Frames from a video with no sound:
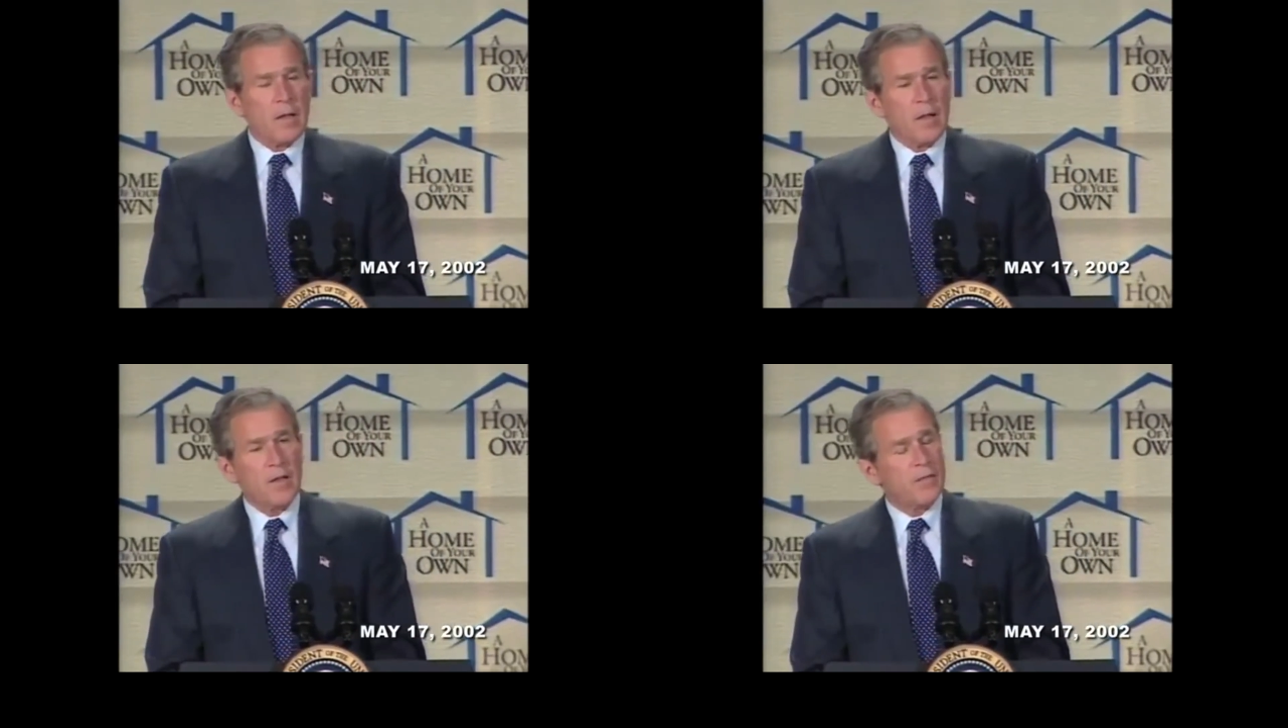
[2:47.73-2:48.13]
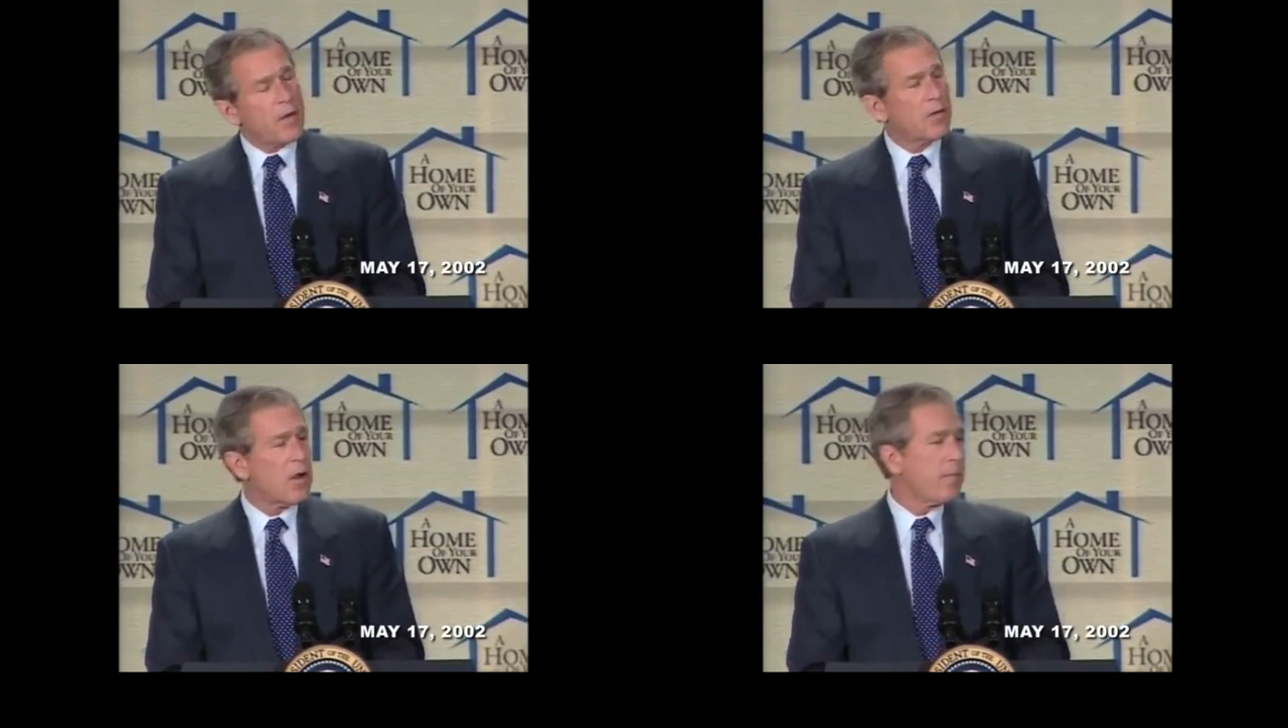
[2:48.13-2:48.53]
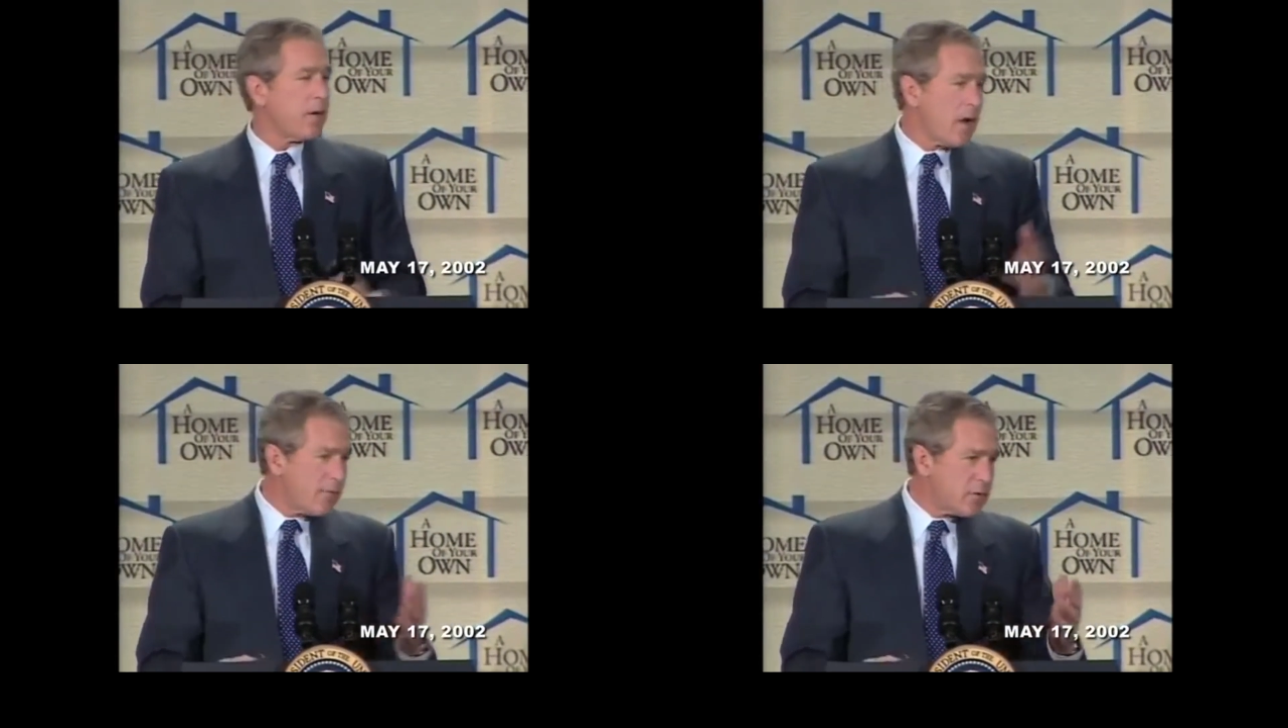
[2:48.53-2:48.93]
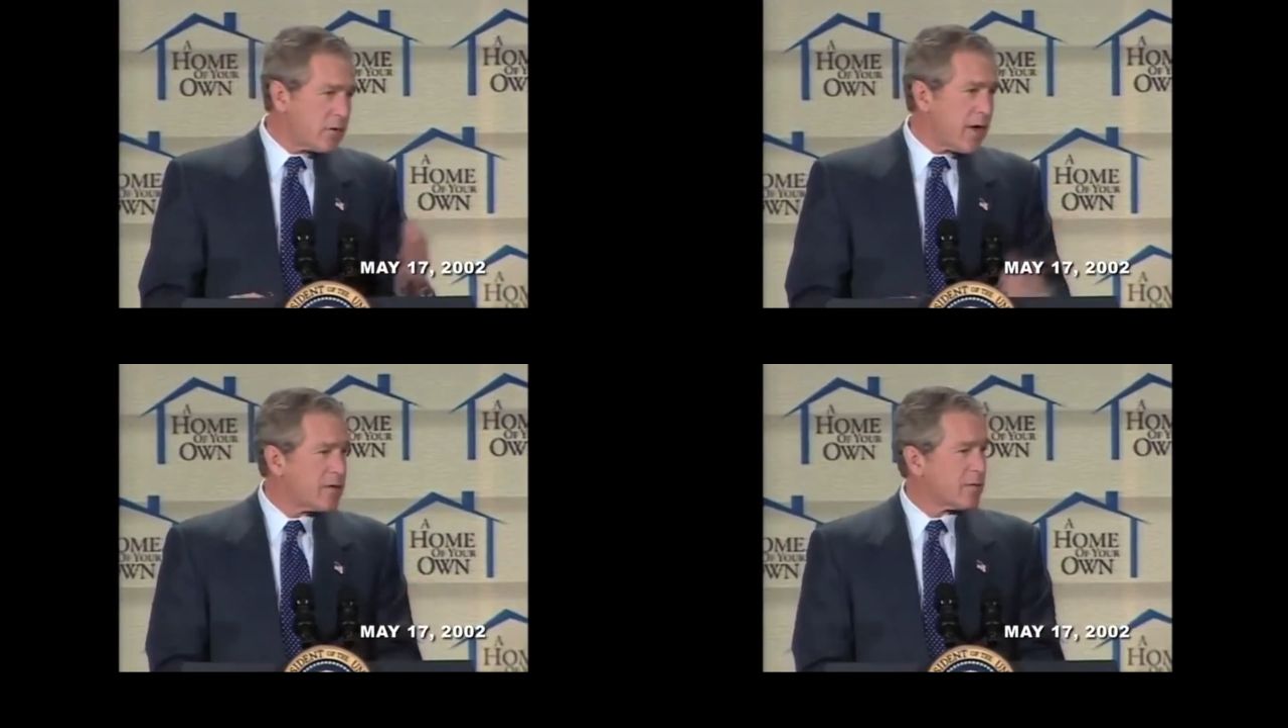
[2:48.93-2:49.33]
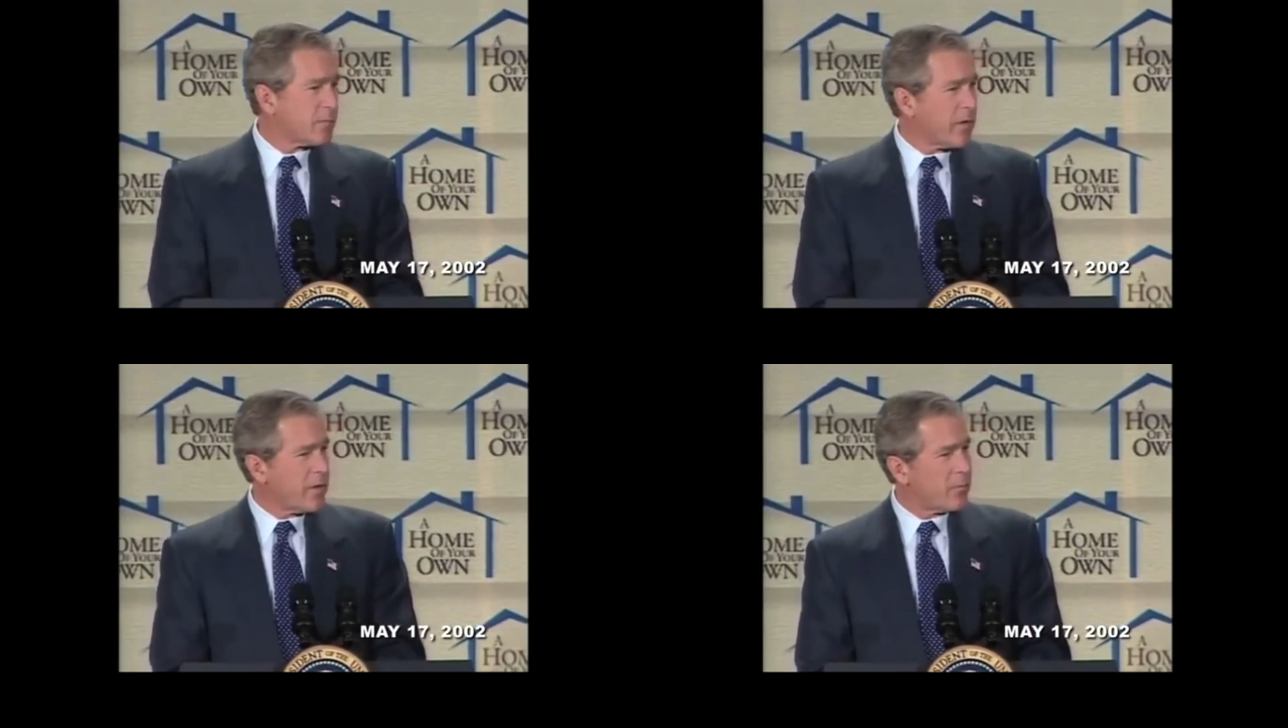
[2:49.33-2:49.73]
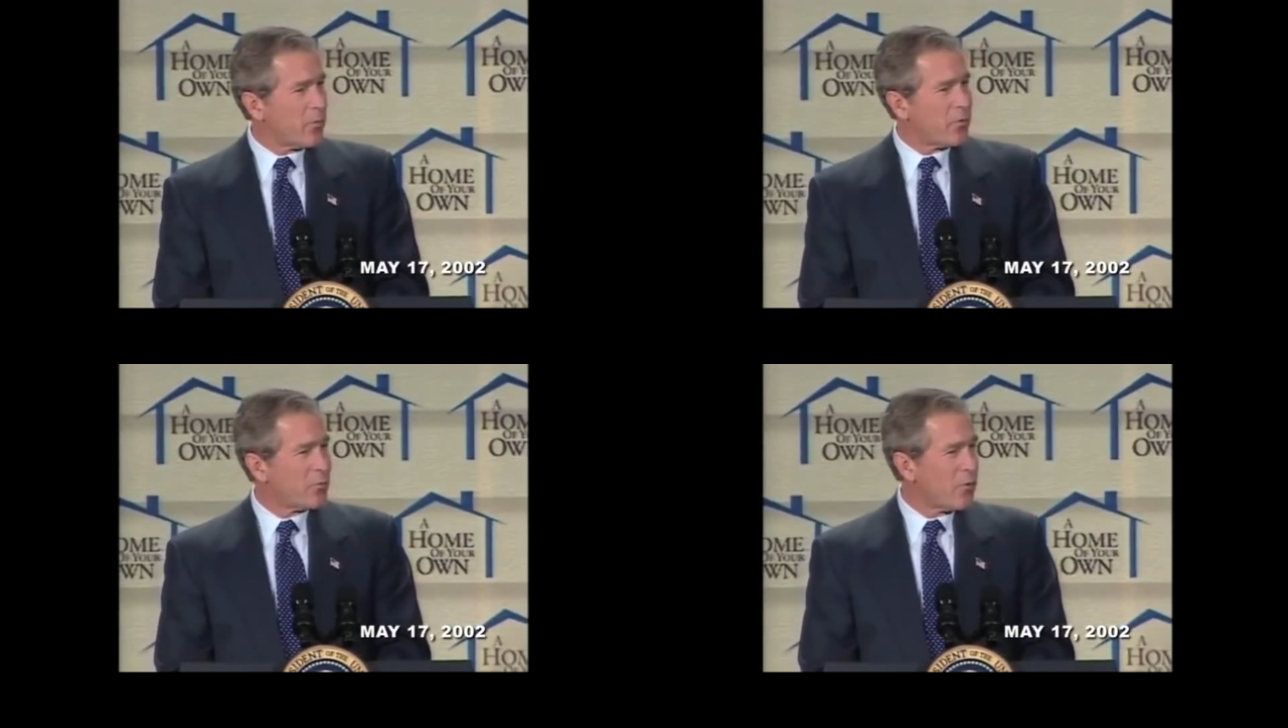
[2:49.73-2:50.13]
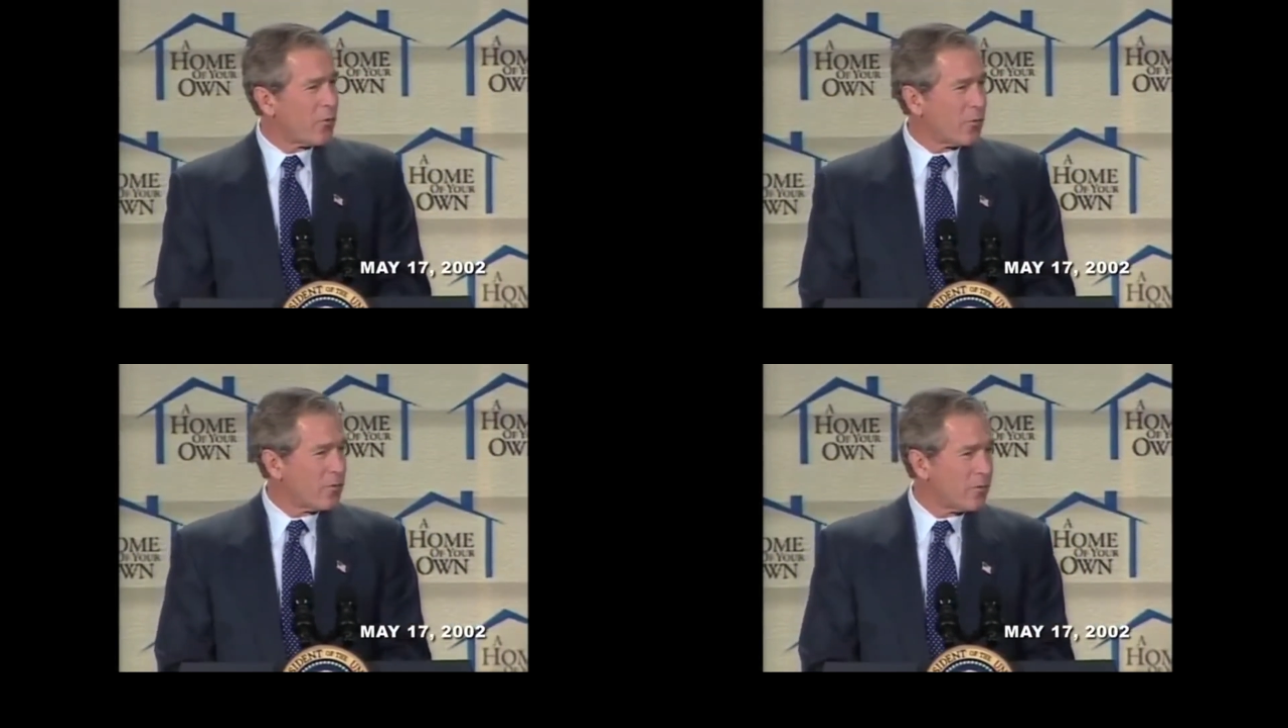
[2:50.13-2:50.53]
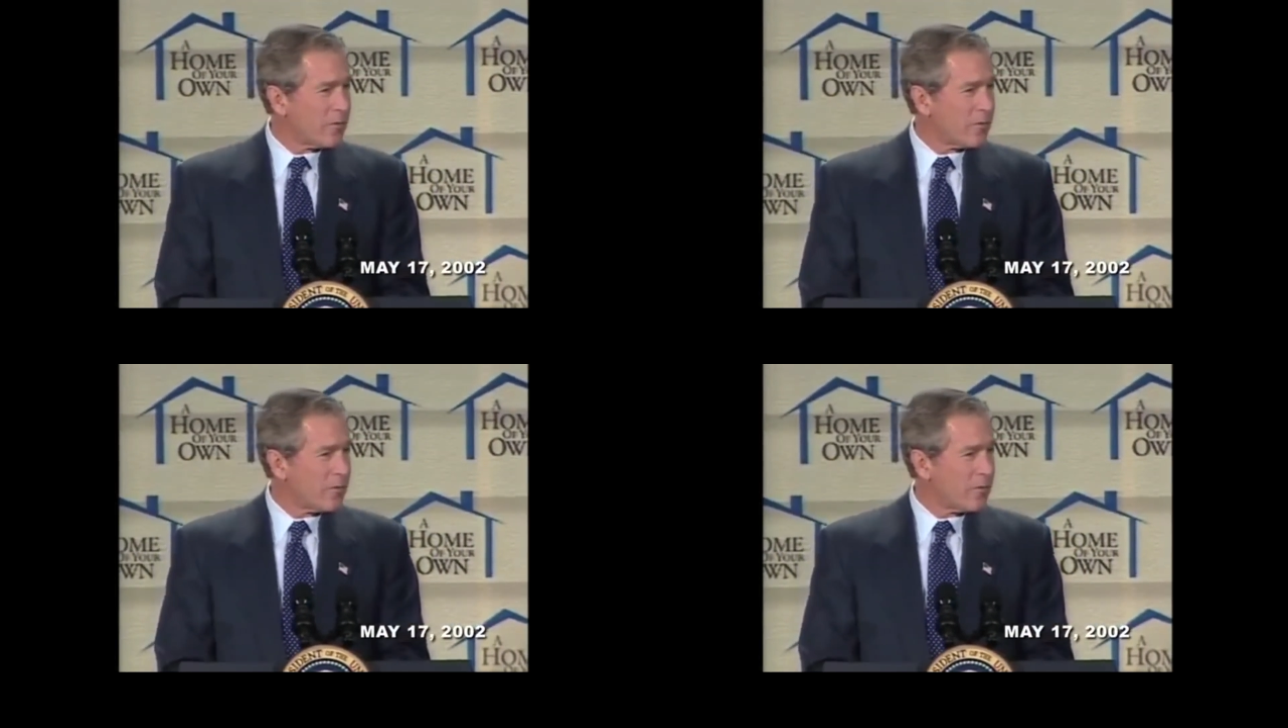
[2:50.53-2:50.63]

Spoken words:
And the federal government obviously has to play an important role.